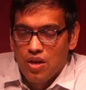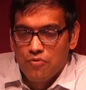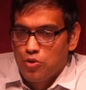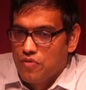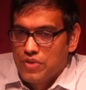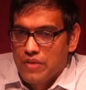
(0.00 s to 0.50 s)
A
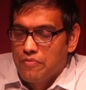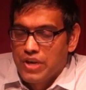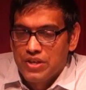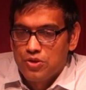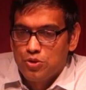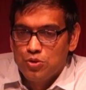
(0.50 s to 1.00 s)
few of them
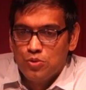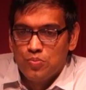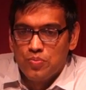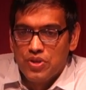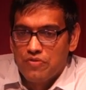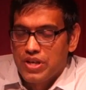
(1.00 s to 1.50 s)
went
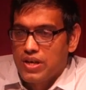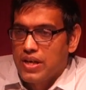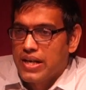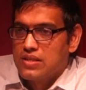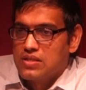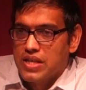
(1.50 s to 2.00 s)
to different
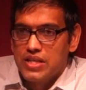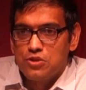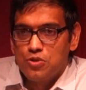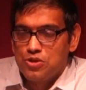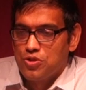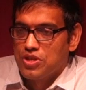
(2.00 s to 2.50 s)
client
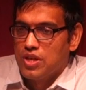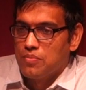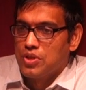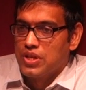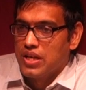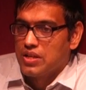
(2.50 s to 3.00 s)
sites to assure
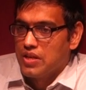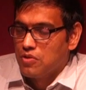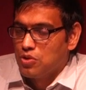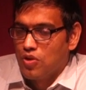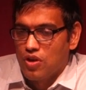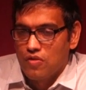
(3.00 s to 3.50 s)
them that
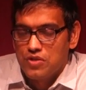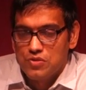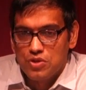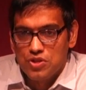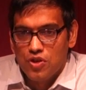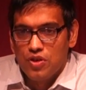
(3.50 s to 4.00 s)
even though our
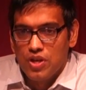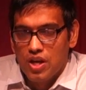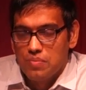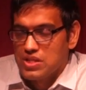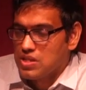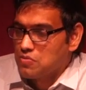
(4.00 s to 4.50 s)
office was down,
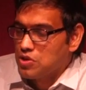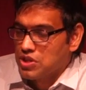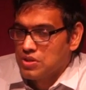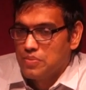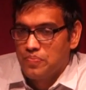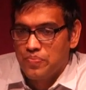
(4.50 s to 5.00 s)
our business
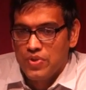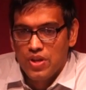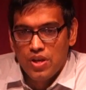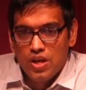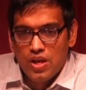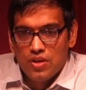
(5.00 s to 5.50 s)
wasn't.
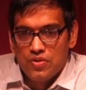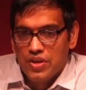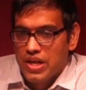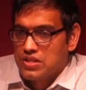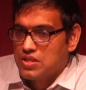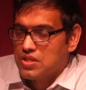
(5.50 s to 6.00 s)

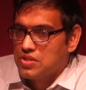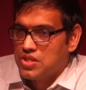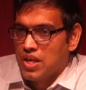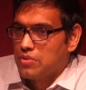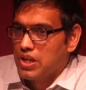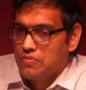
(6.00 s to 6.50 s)
The rest
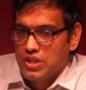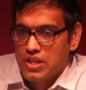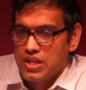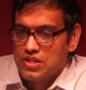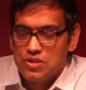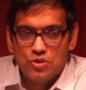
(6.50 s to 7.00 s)
jumped in
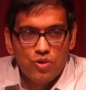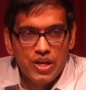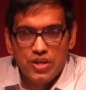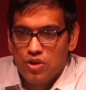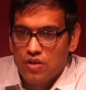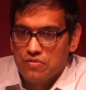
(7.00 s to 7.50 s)
with us to
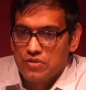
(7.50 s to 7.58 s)
clean the